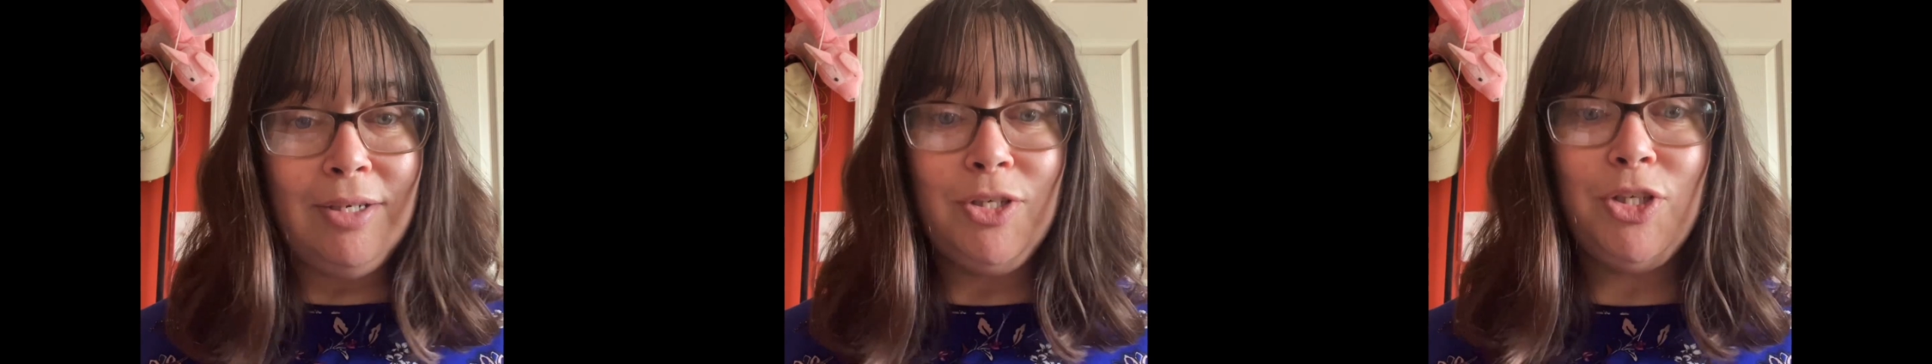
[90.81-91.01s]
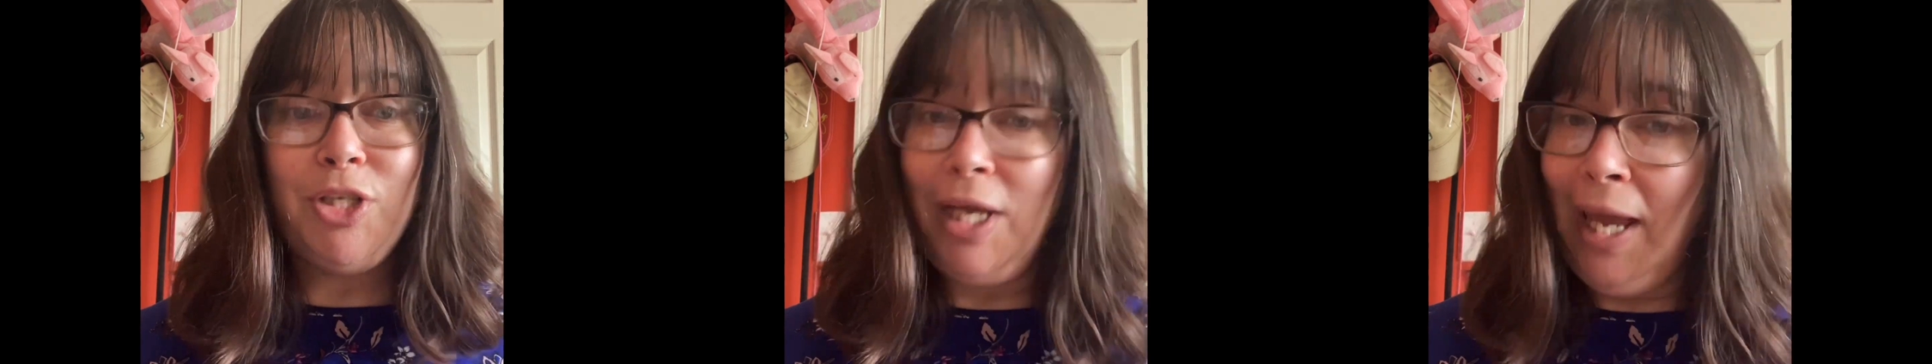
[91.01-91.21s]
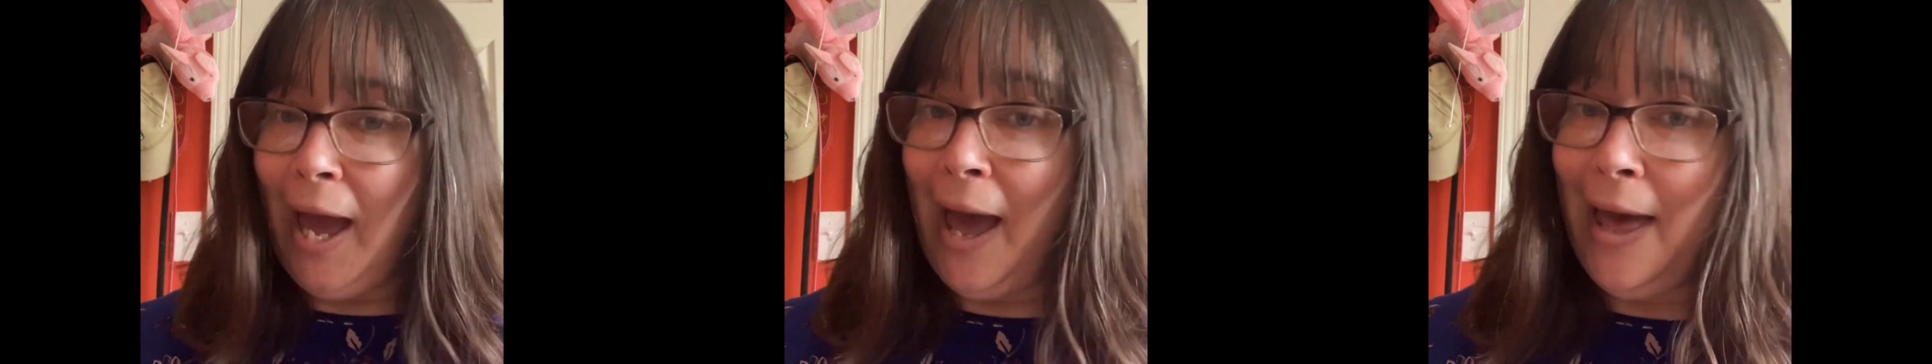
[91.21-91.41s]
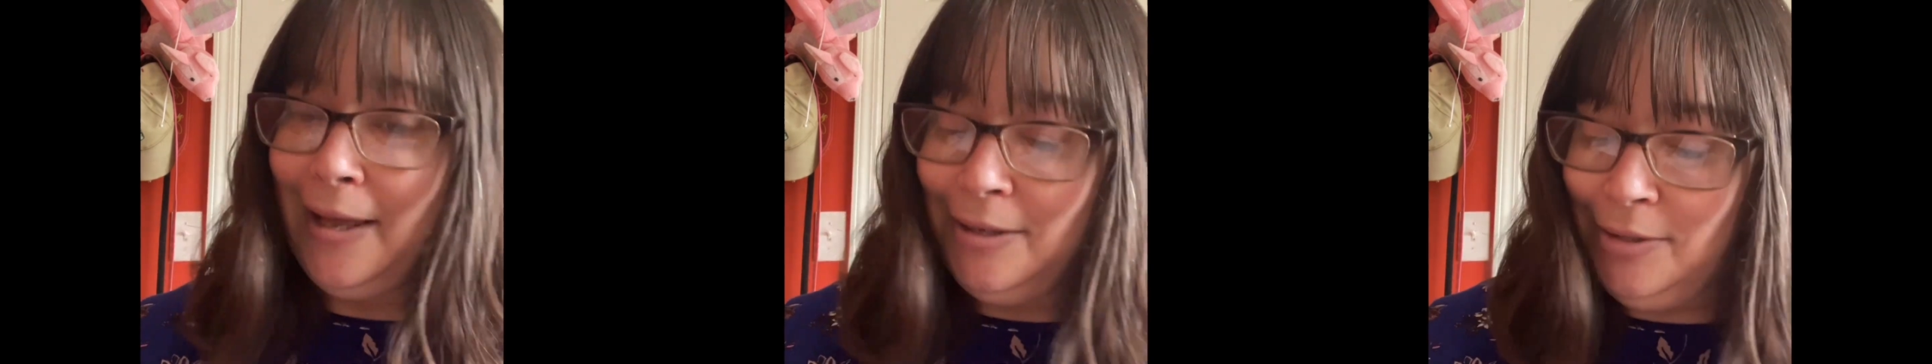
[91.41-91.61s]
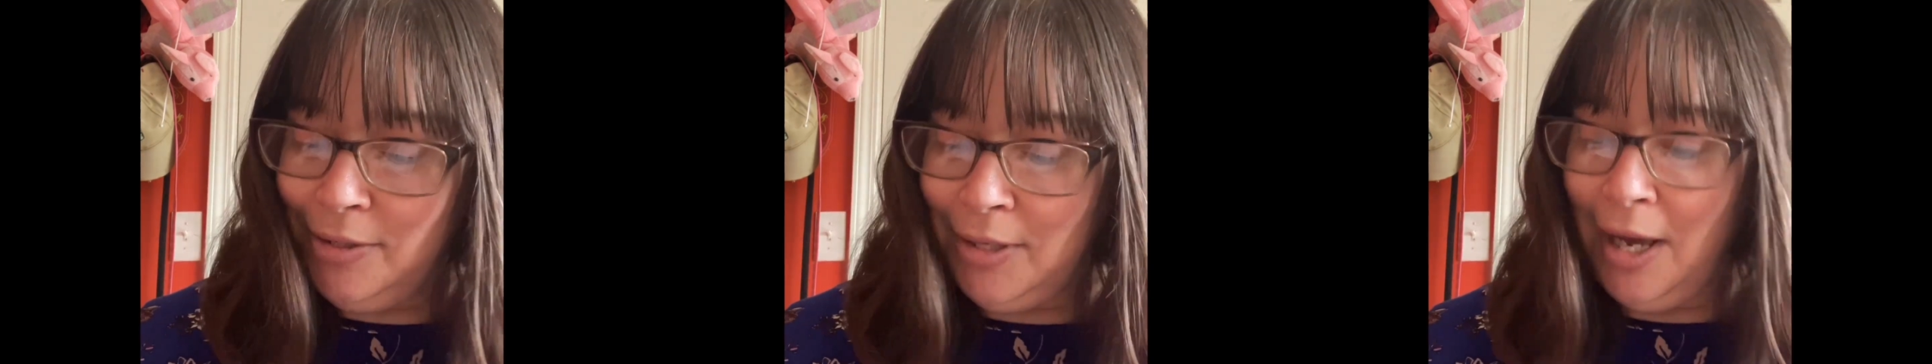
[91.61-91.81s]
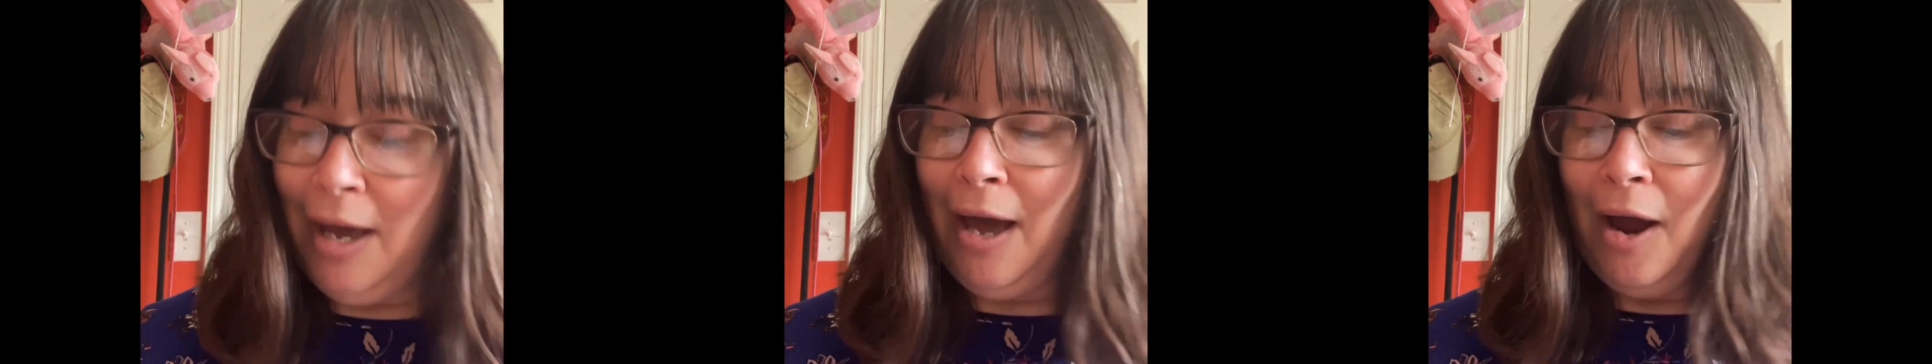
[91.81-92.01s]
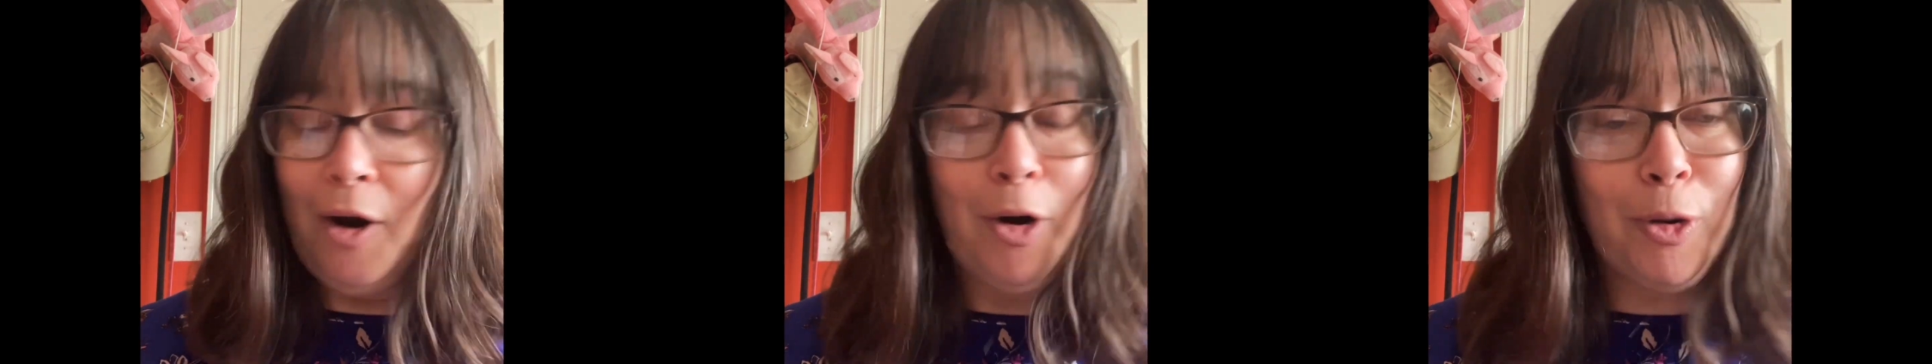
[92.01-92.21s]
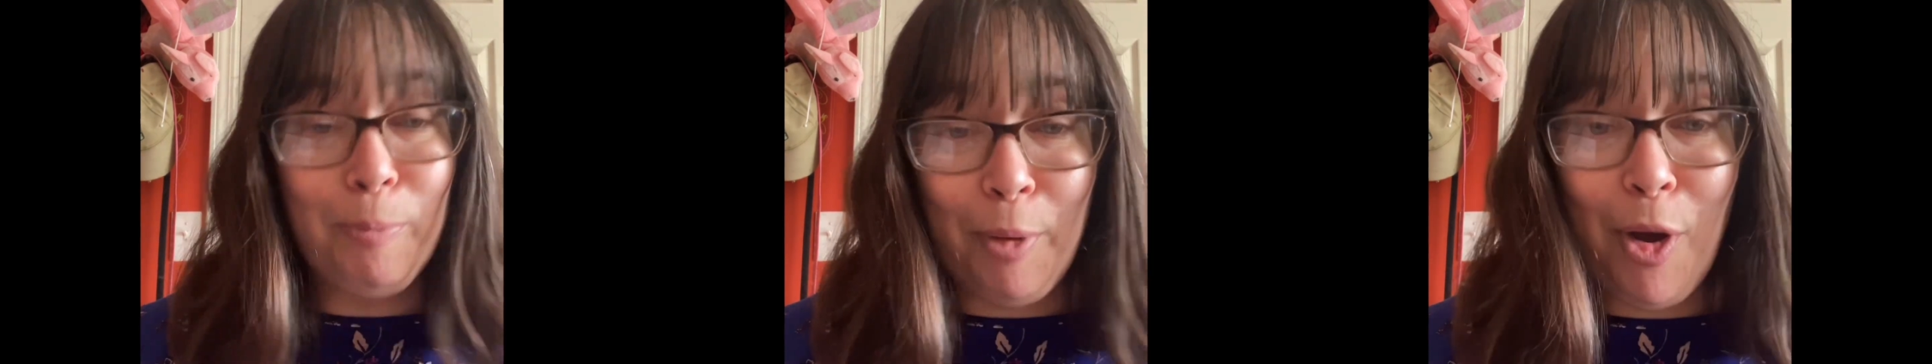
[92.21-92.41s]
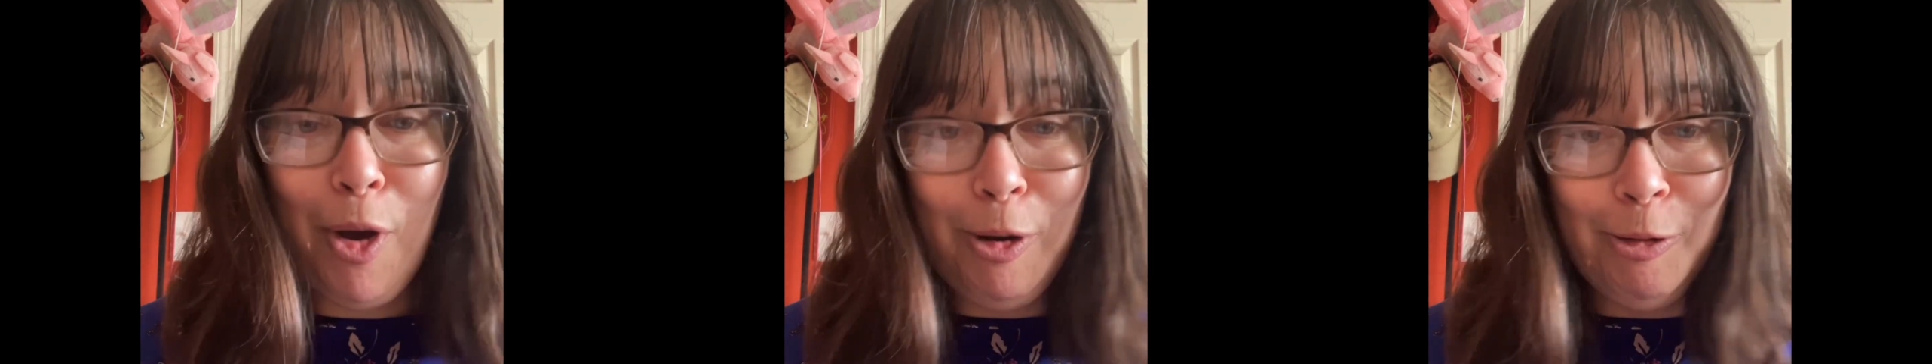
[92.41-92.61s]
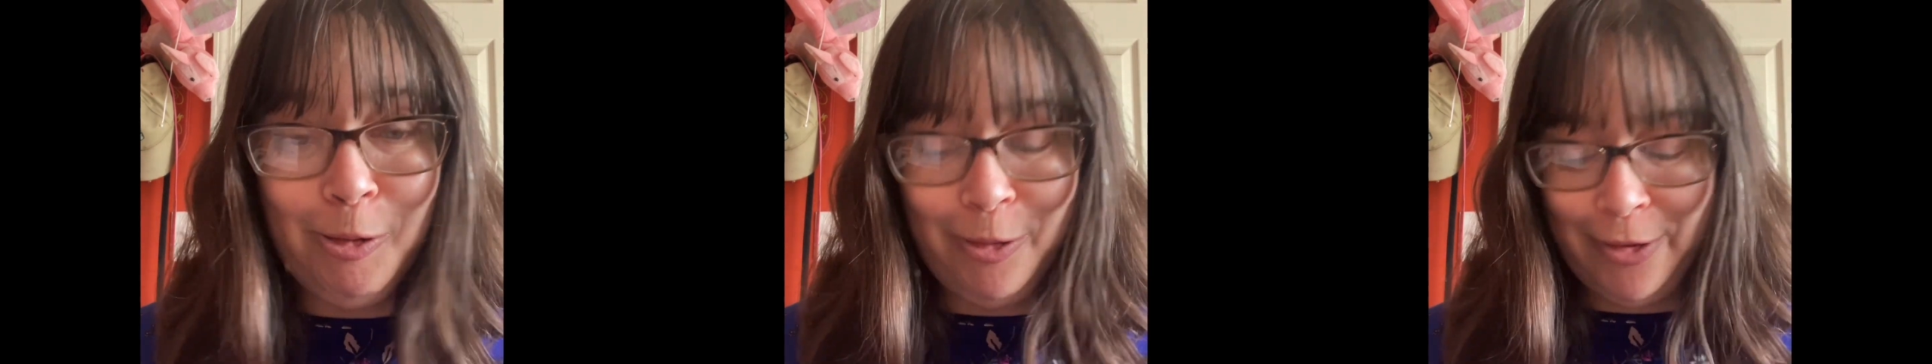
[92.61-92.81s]
She has her
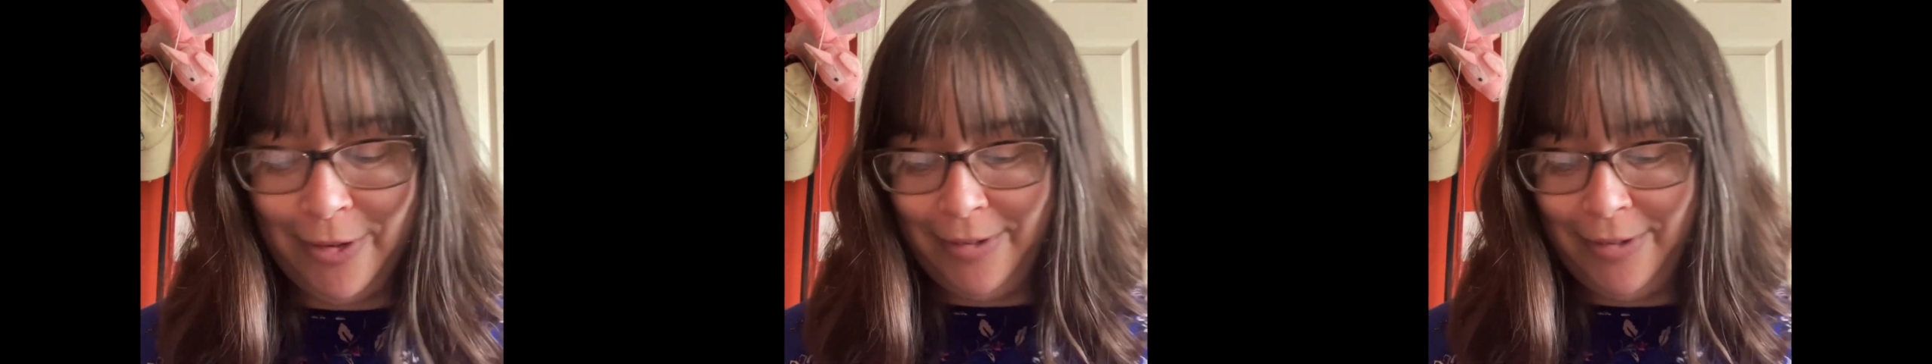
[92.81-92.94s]
boat.